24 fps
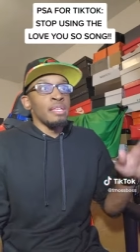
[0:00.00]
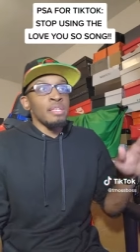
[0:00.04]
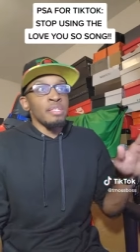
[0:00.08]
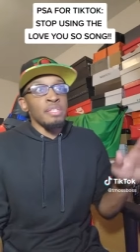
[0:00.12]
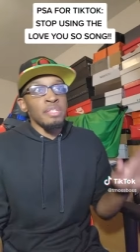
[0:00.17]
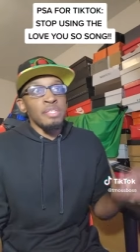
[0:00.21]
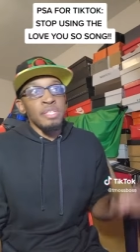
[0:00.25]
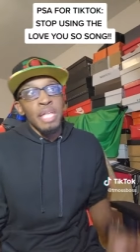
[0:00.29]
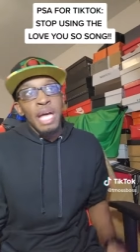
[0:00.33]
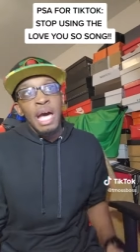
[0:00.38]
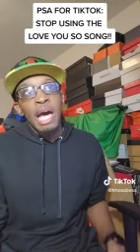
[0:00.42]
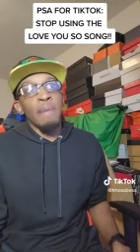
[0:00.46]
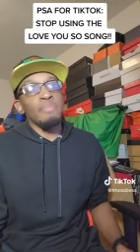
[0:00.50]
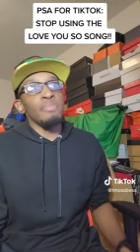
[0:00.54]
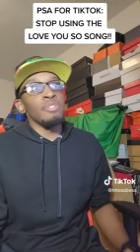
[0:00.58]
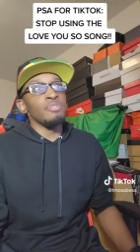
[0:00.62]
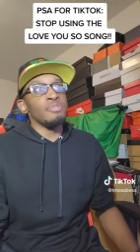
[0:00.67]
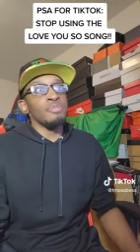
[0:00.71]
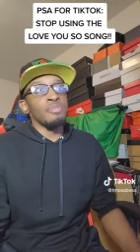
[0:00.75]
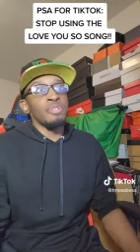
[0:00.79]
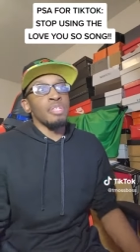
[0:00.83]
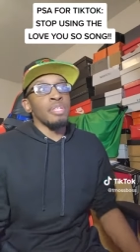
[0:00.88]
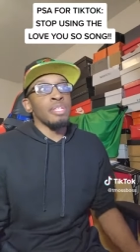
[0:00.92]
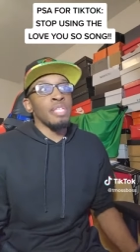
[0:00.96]
Stop
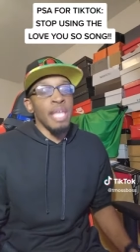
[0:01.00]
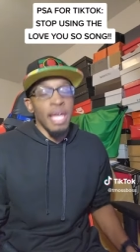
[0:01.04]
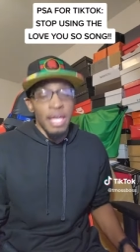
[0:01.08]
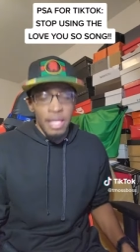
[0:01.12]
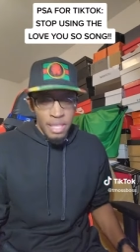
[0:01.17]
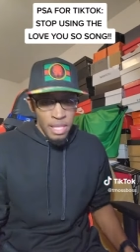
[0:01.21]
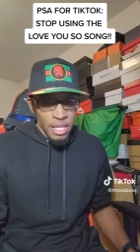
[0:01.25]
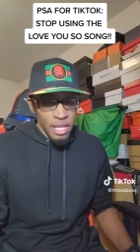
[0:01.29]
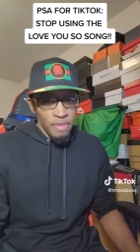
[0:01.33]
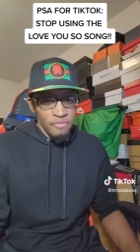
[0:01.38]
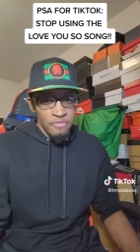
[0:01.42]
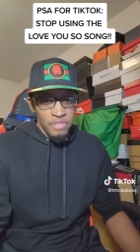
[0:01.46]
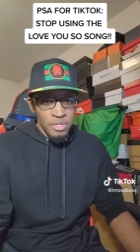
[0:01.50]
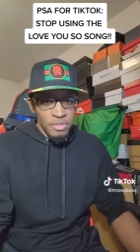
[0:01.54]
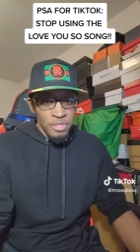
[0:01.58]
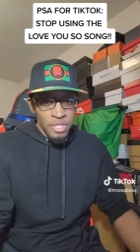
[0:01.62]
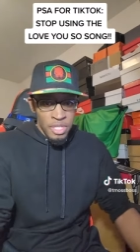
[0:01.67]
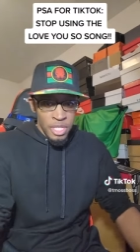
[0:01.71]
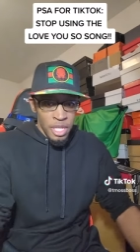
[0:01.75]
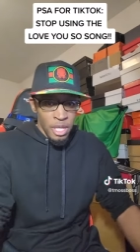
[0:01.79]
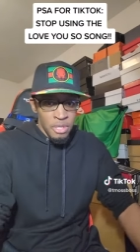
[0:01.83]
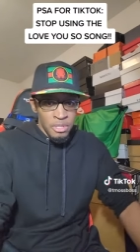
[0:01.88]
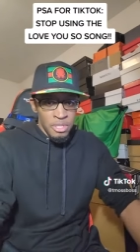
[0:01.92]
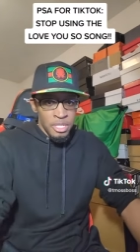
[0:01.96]
using that Love You
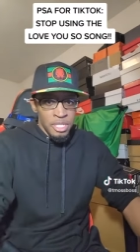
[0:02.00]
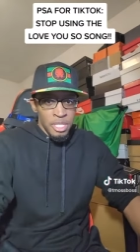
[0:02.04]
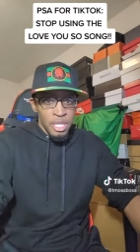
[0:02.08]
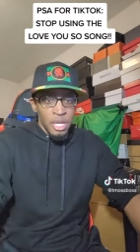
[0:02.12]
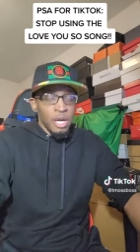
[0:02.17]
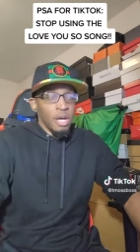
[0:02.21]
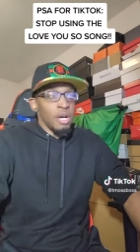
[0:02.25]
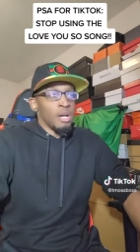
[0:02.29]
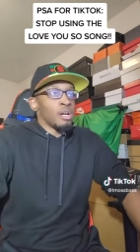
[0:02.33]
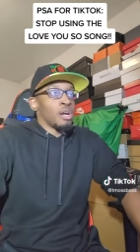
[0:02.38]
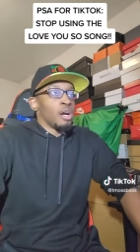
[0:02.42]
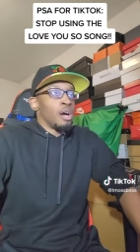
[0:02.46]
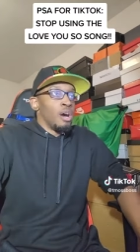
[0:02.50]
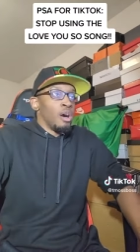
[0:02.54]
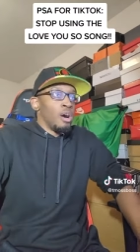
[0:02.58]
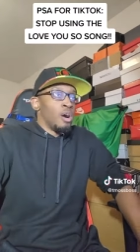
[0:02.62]
So song.